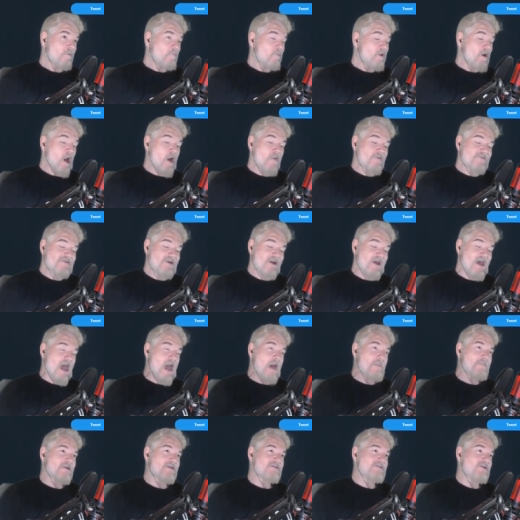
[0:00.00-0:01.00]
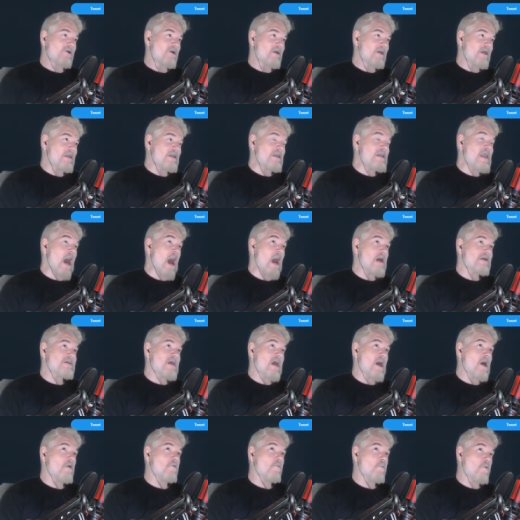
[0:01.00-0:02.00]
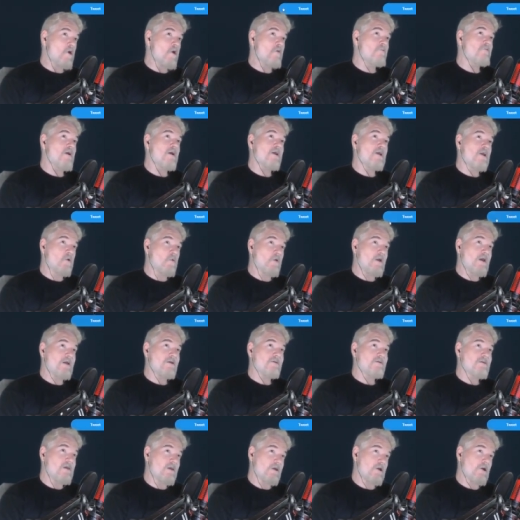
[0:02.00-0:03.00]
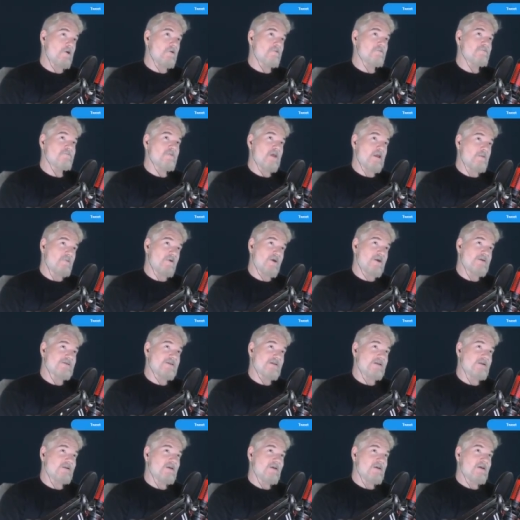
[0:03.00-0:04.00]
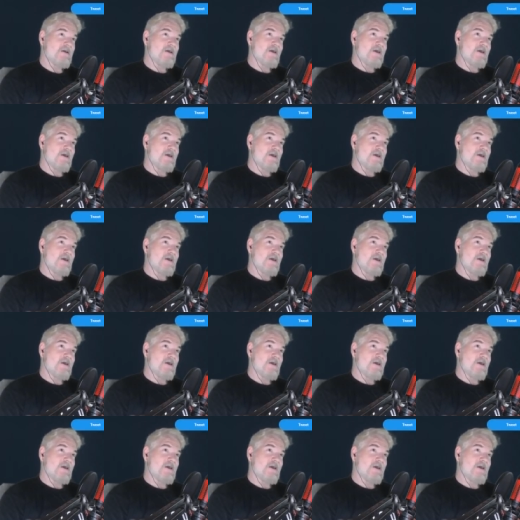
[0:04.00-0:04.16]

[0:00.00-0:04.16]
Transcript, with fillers: But all that's going to happen is they're going to get knocked down real fucking quick, killed in prison,